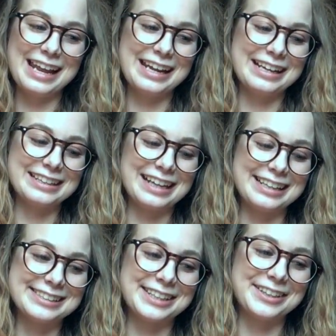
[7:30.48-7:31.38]
and
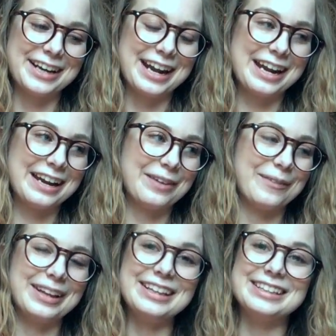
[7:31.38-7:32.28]
I started getting
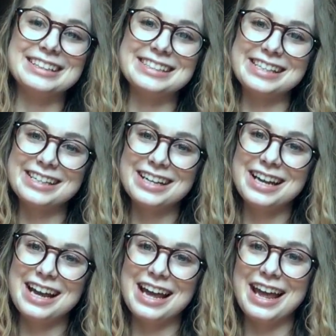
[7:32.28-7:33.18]
really dizzy
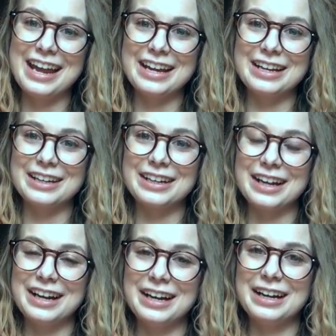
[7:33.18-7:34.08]
and
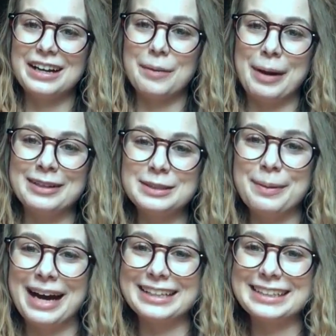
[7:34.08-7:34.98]
about to
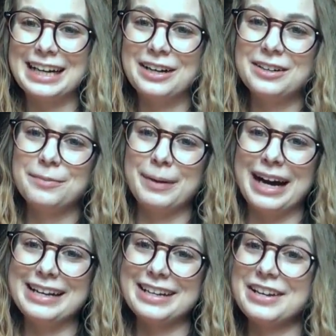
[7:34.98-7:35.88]
pass out,
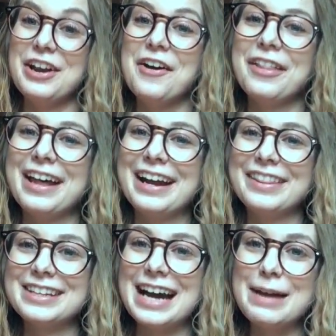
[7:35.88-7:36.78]
but I didn't know that
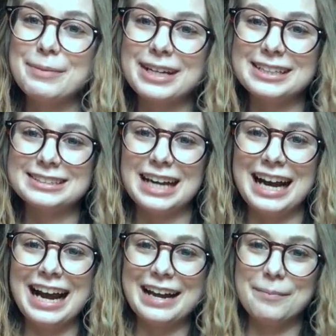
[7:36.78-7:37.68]
at the time because
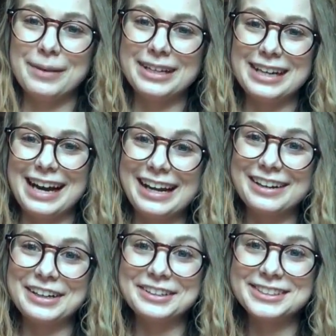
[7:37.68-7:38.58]
I hadn't been
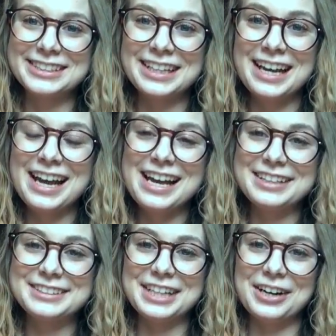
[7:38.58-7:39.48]
diagnosed.
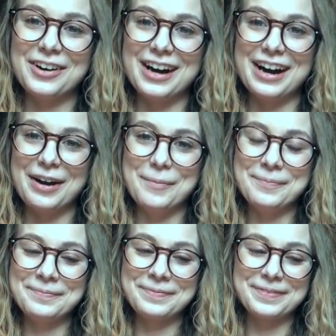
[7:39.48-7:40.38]
So
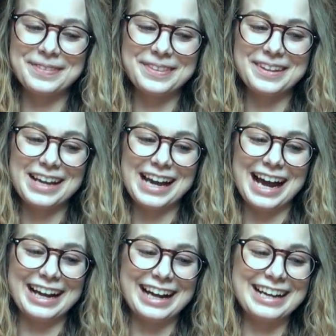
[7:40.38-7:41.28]

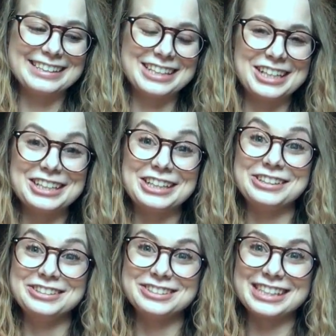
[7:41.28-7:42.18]
I kind of started to
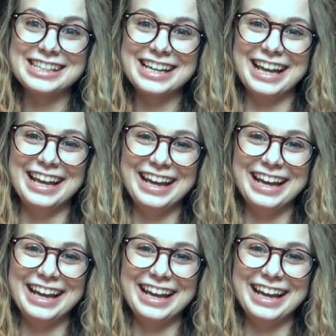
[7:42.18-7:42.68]
lose it.